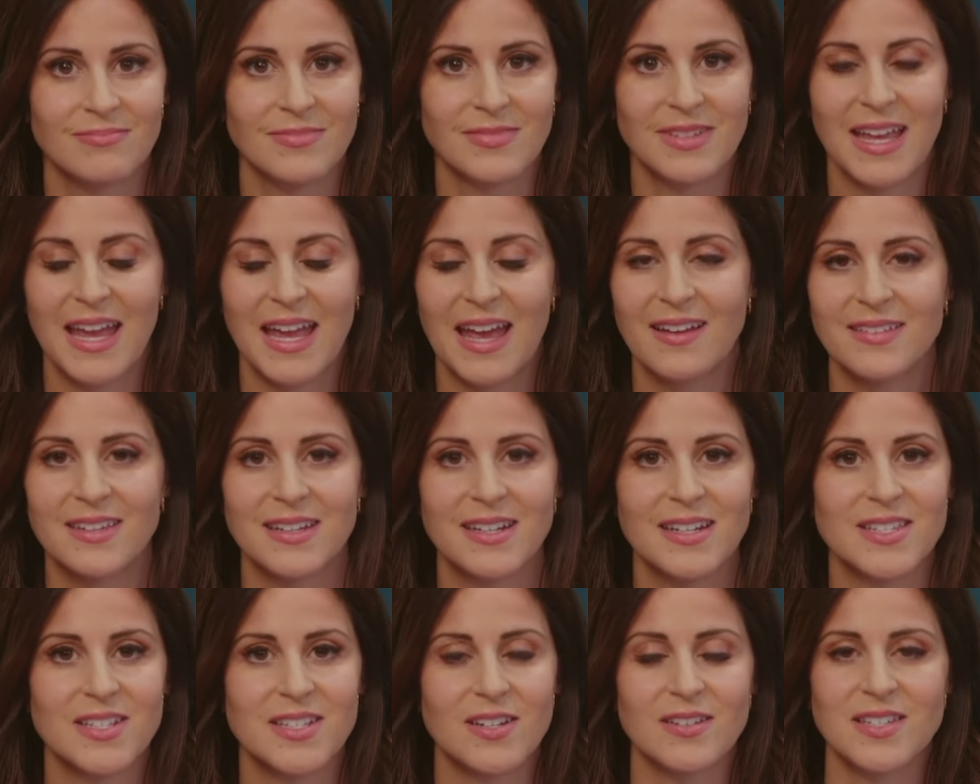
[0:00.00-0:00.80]

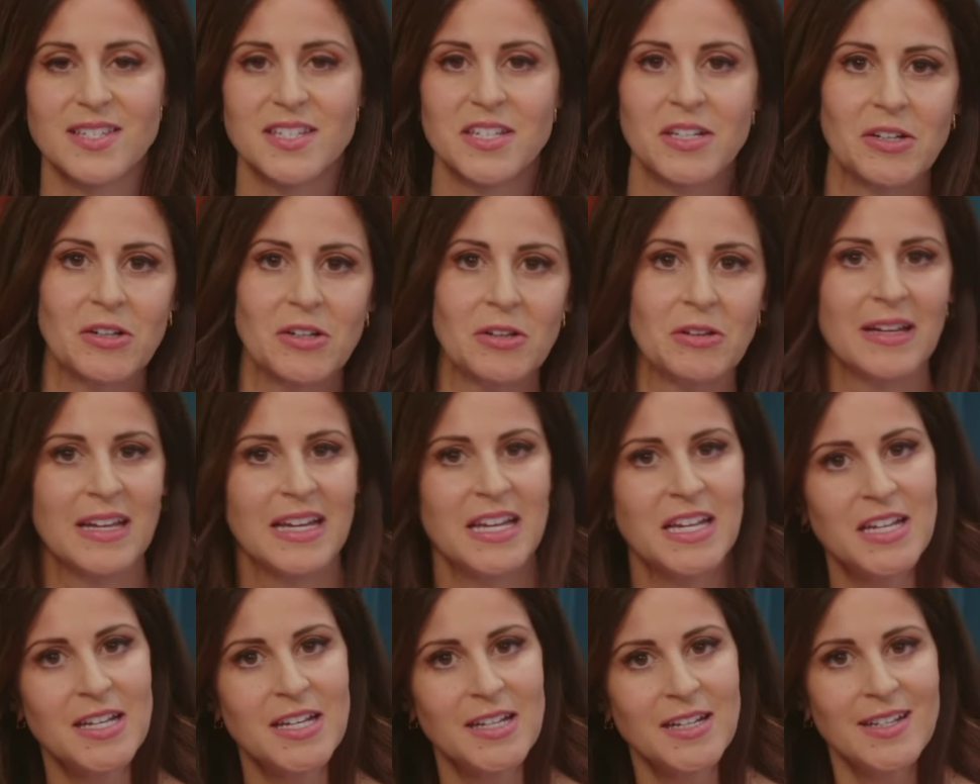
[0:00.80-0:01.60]
Candidates are still
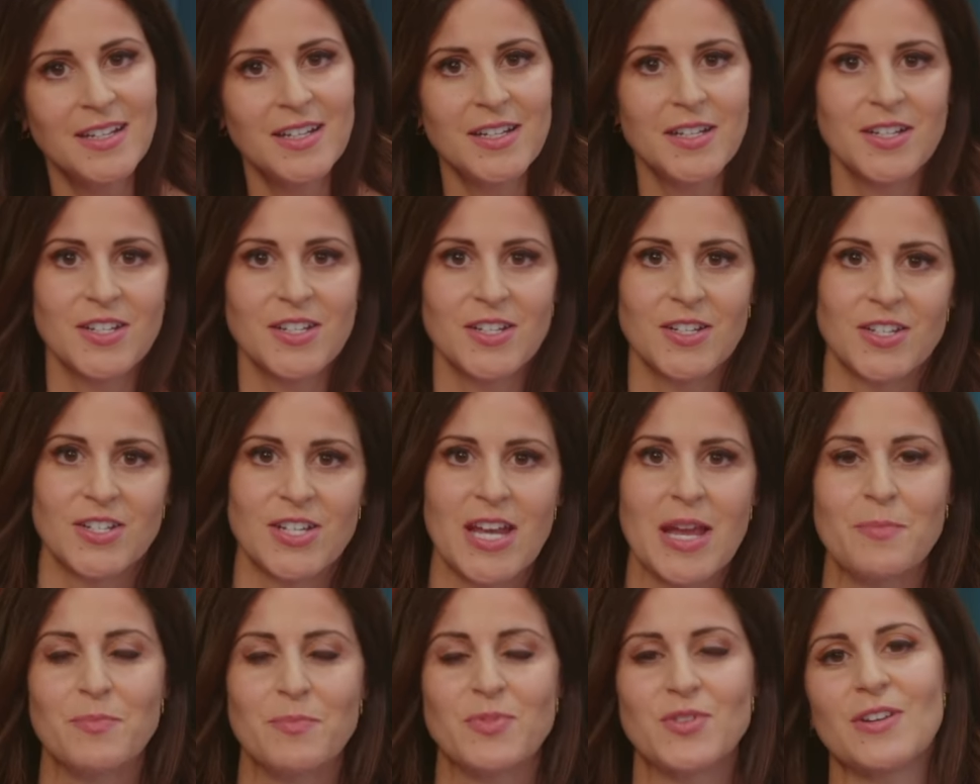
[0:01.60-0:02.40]

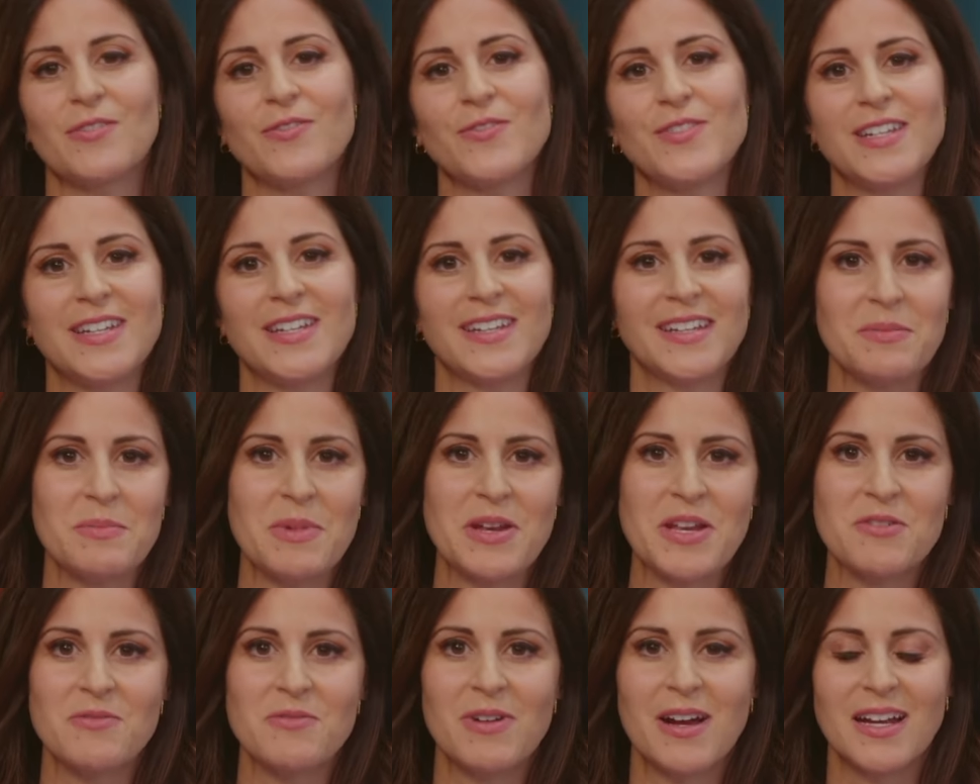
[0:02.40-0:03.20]
shape-shifting in
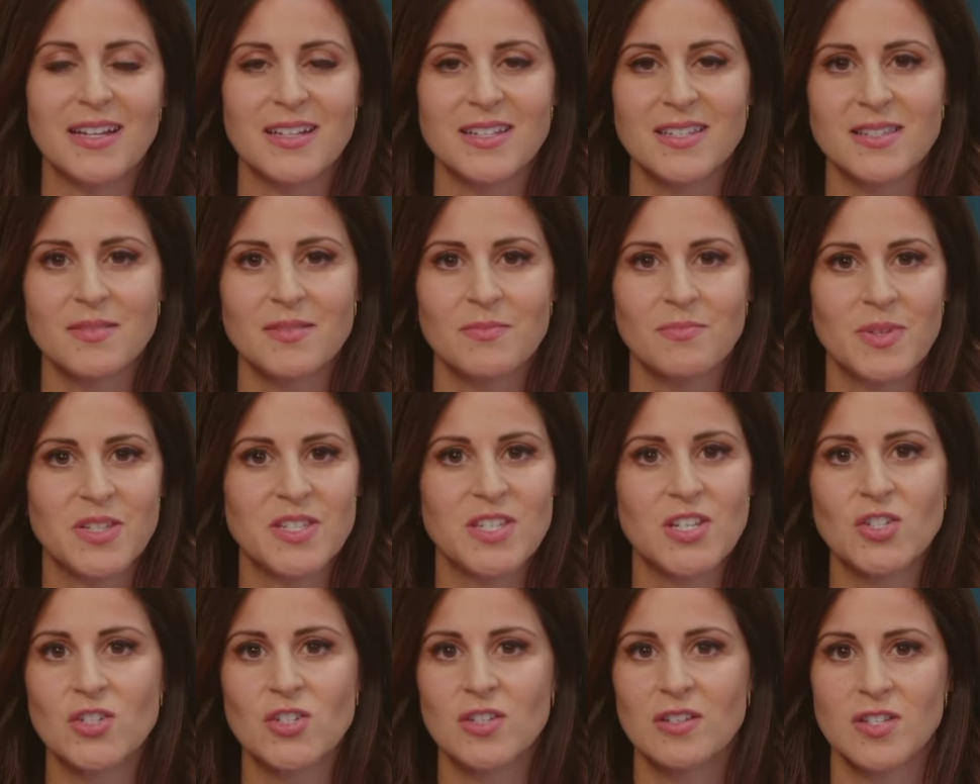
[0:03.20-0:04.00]
many ways.
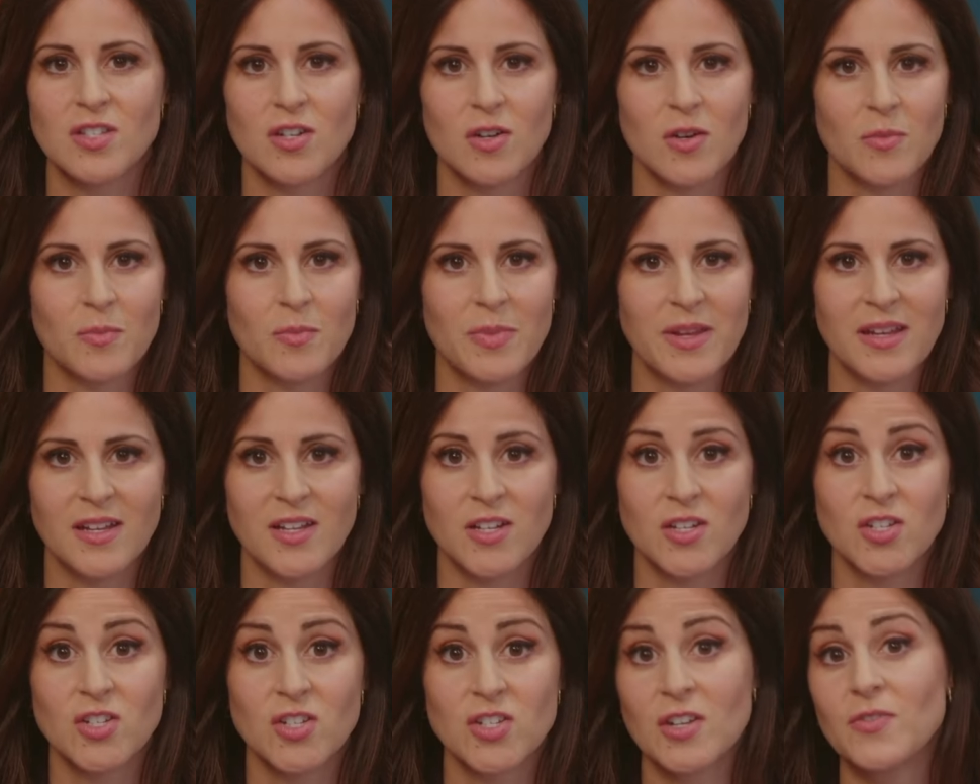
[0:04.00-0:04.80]
Positions are
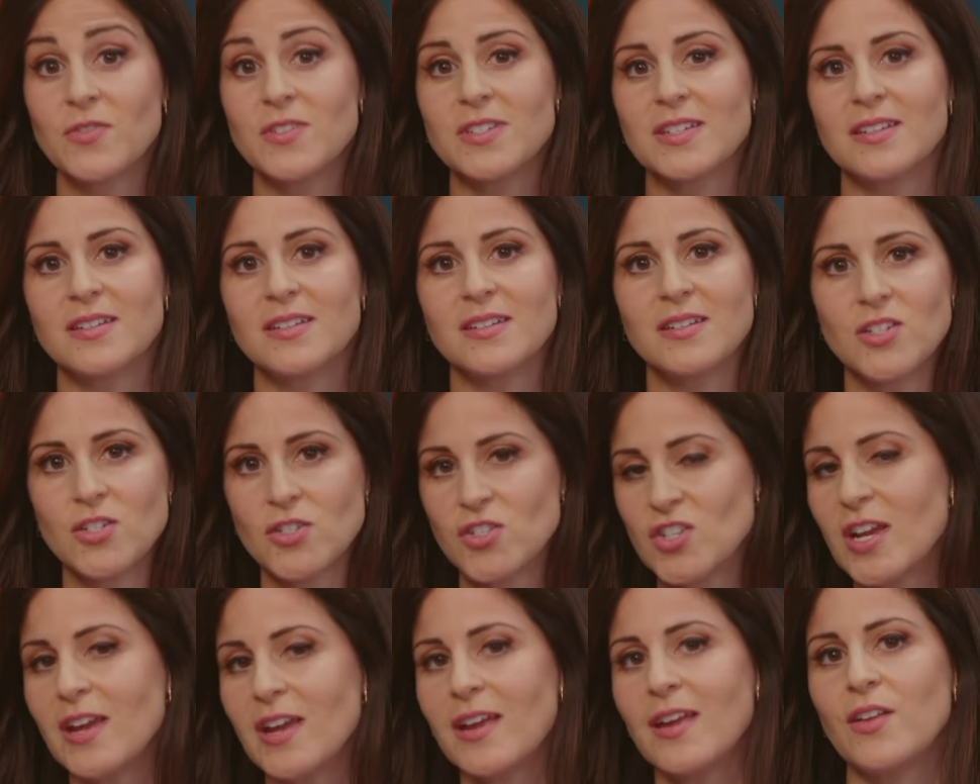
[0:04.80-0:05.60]
being shifted and
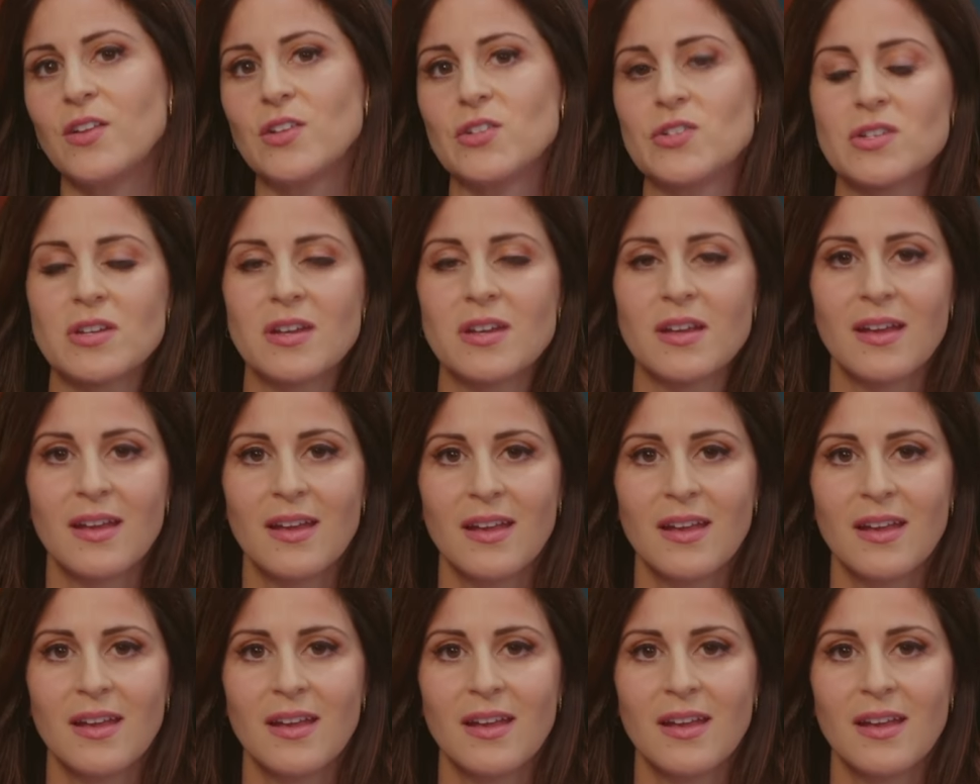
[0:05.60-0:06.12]
changed.